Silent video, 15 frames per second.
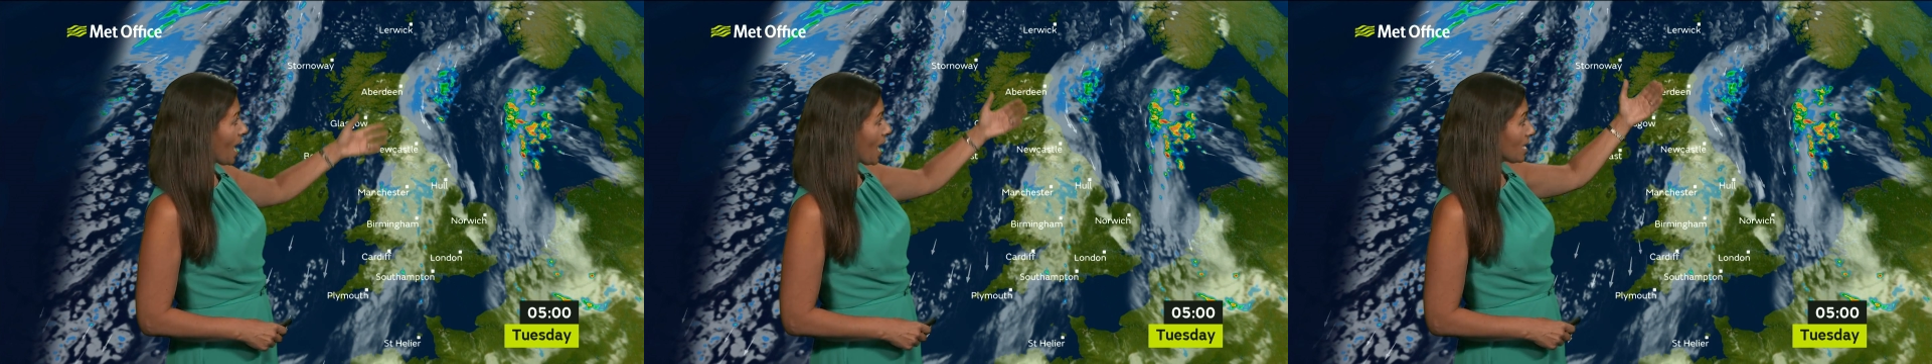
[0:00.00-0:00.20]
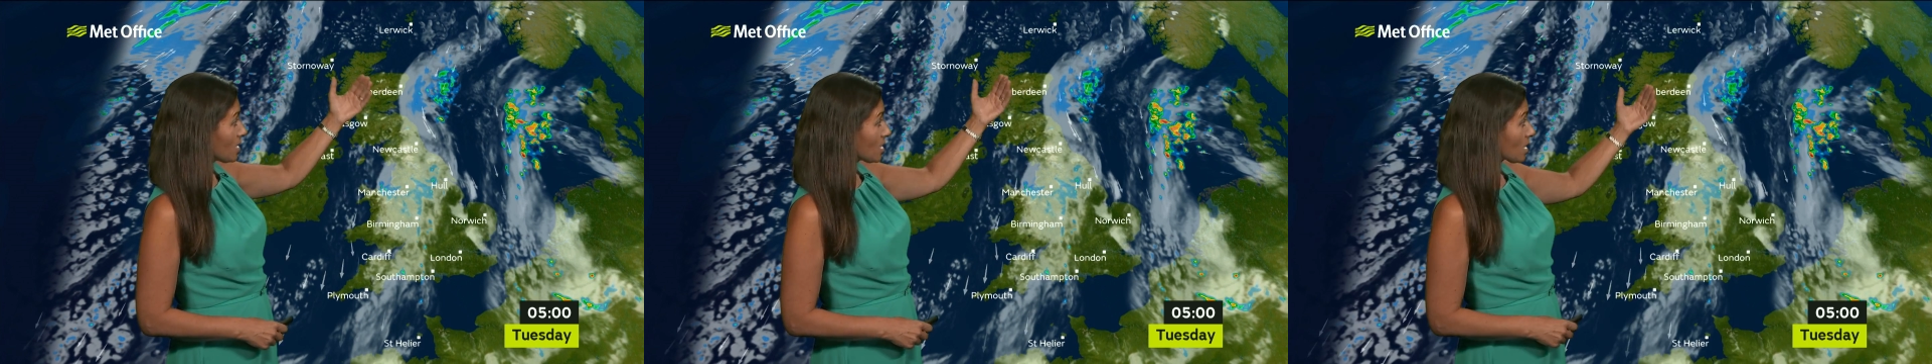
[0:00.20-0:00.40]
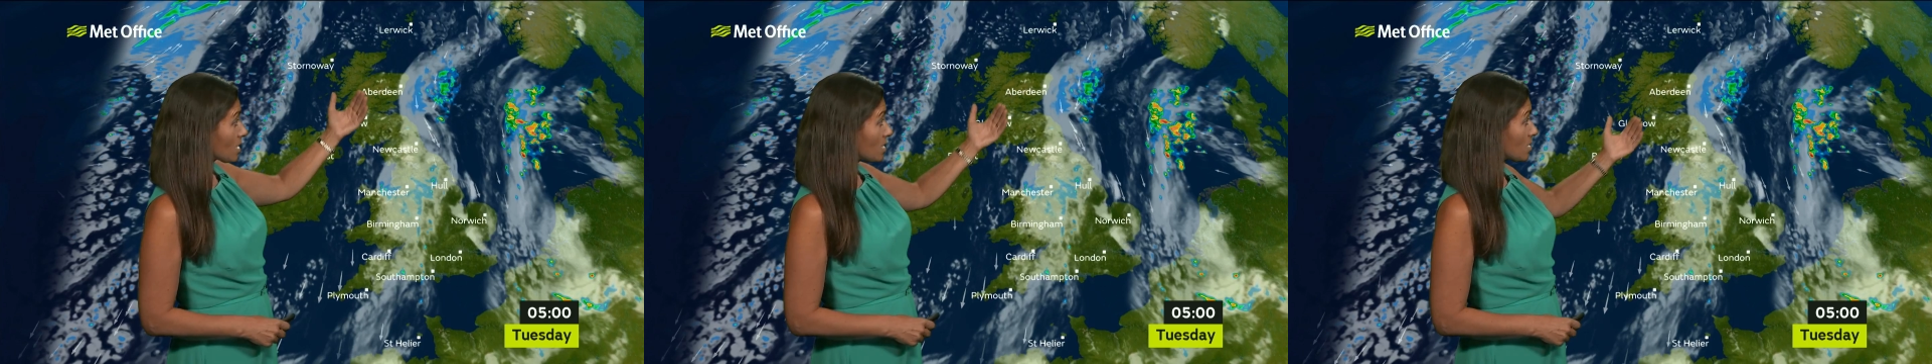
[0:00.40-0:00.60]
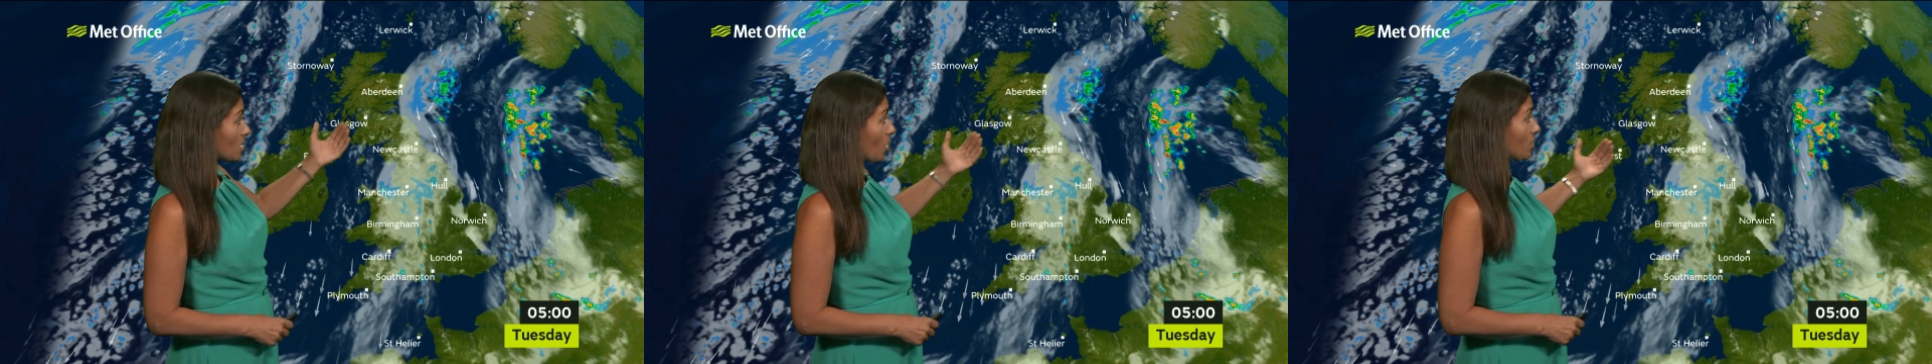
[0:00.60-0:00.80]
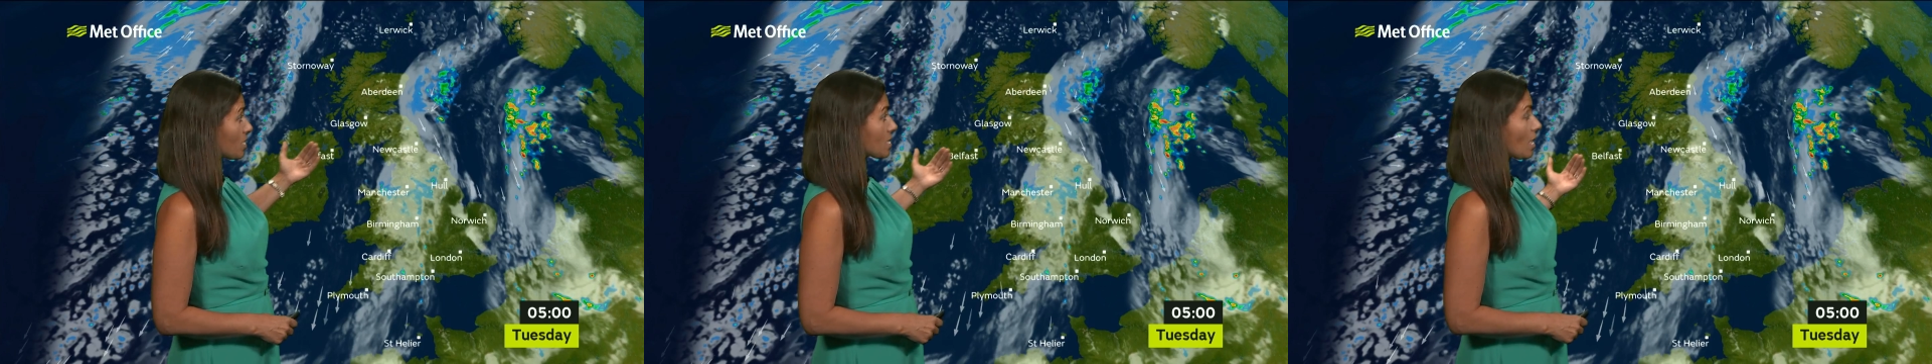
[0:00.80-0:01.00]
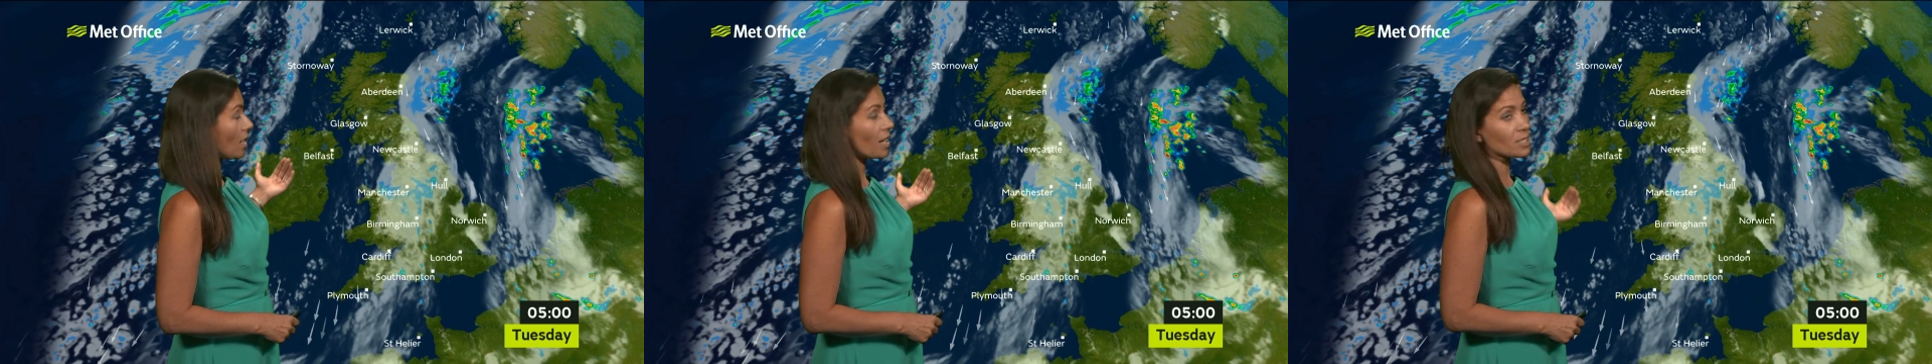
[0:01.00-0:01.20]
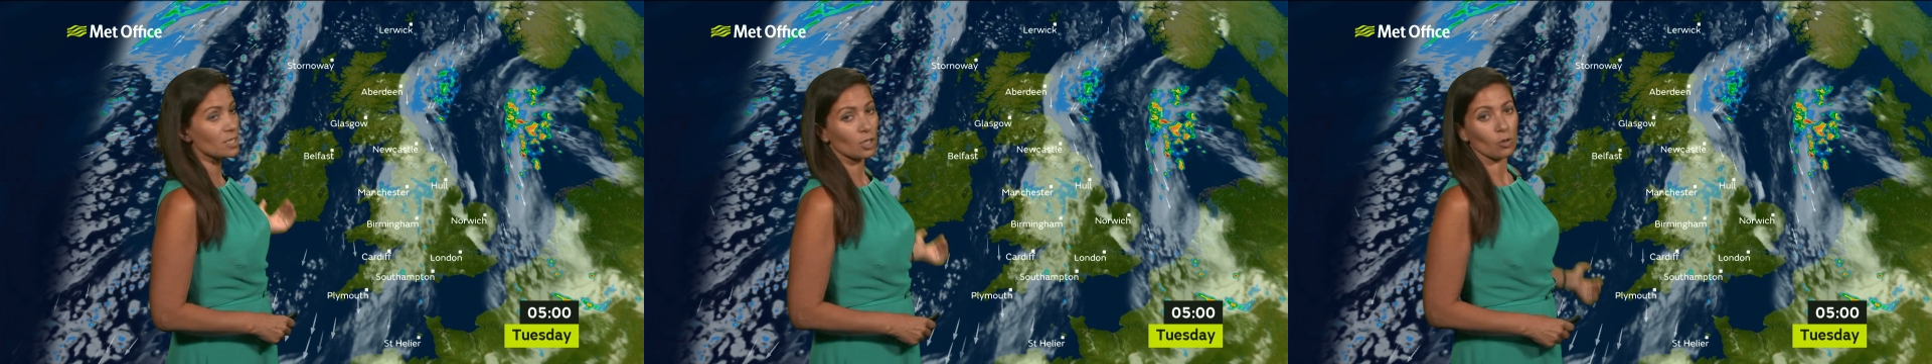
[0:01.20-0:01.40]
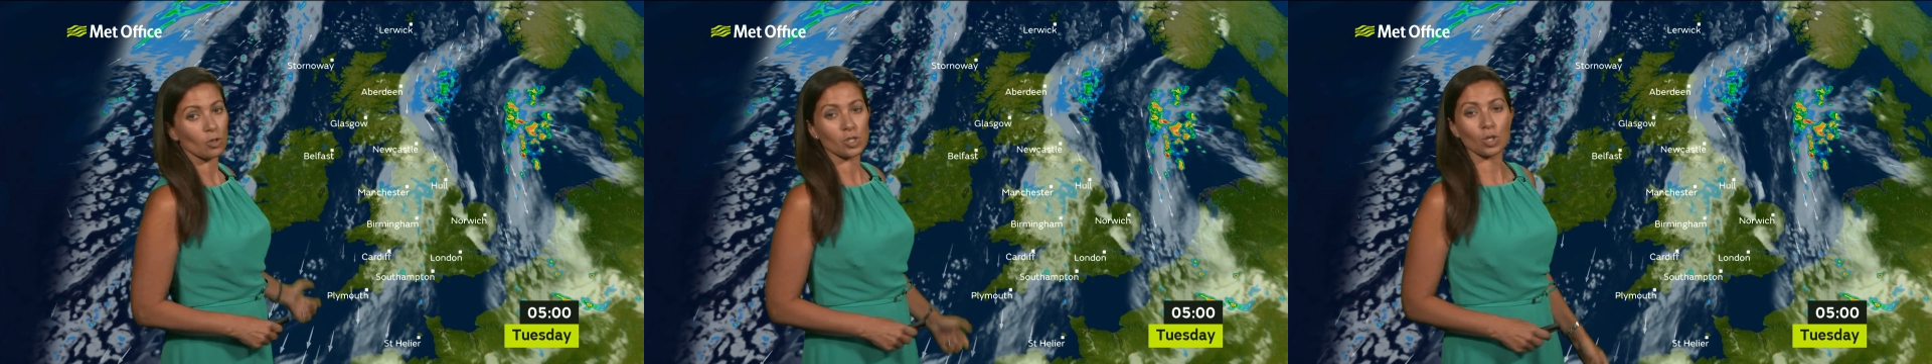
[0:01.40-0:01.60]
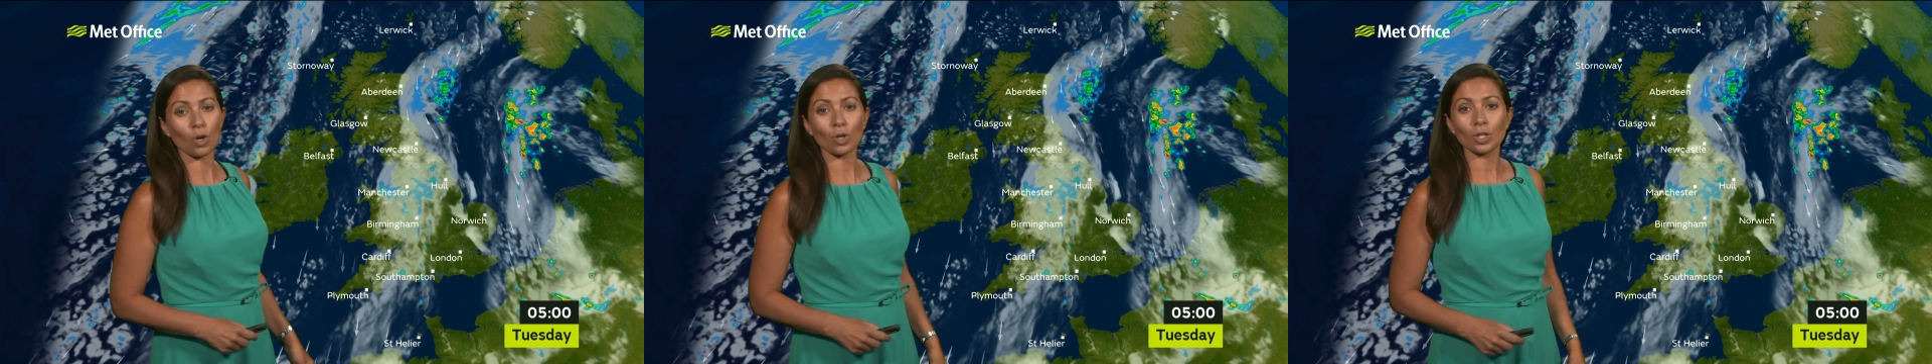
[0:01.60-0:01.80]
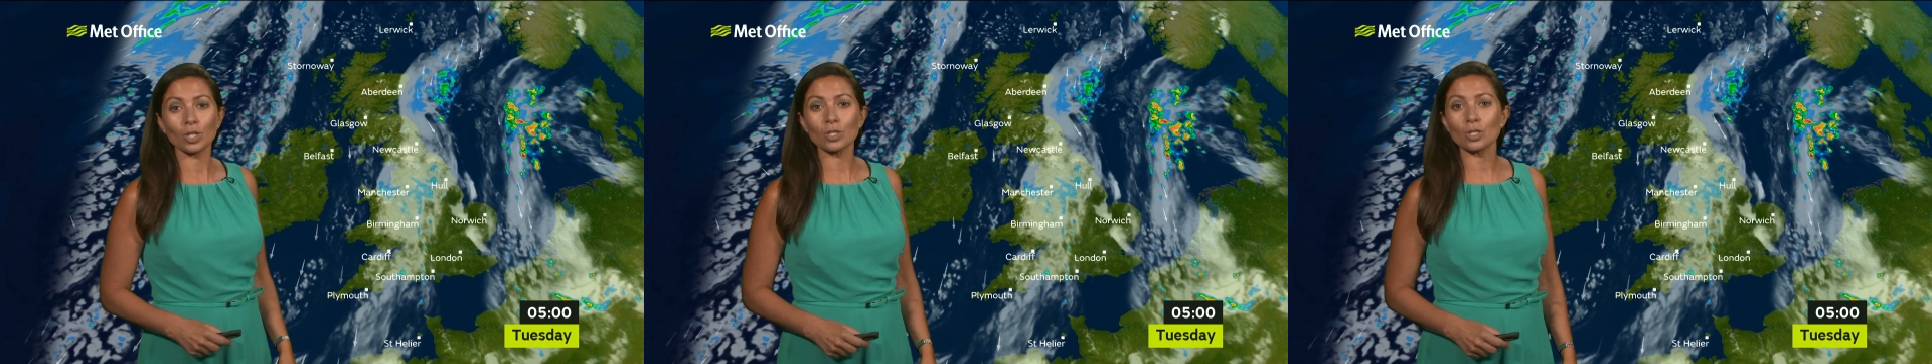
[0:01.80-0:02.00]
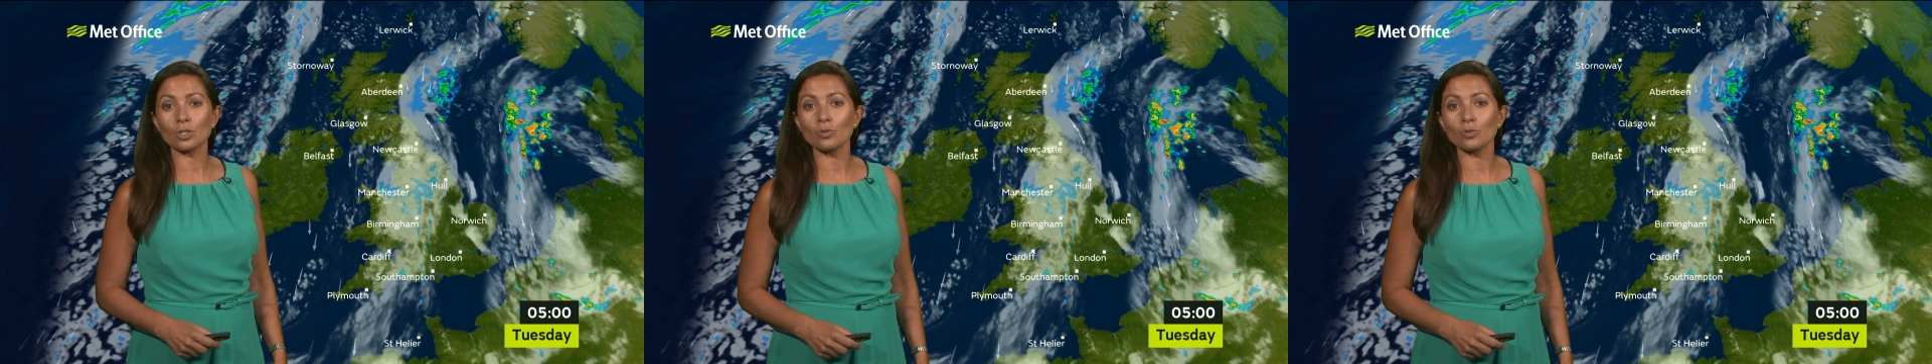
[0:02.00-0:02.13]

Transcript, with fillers: and starry skies across Scotland